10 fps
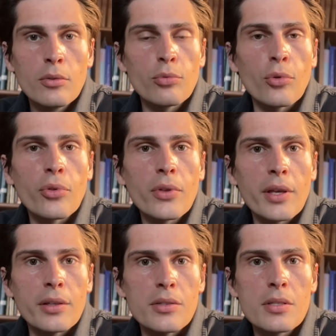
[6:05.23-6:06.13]
for
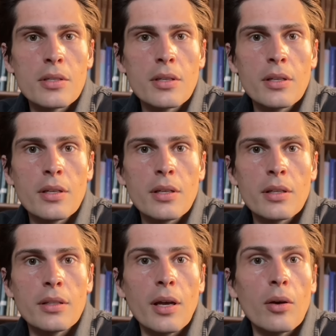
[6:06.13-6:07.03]
things
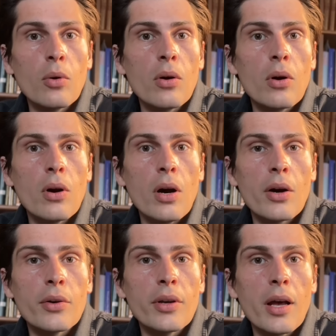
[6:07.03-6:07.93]
that
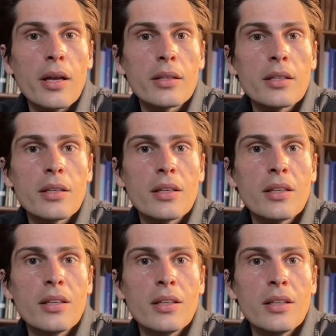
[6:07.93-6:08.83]
are not
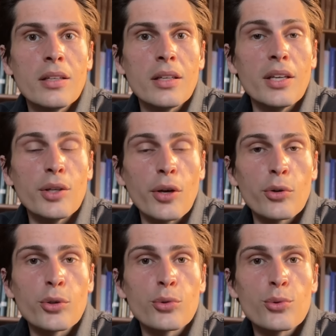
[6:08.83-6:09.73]
in our
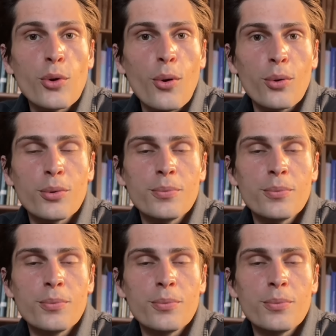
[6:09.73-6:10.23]
control.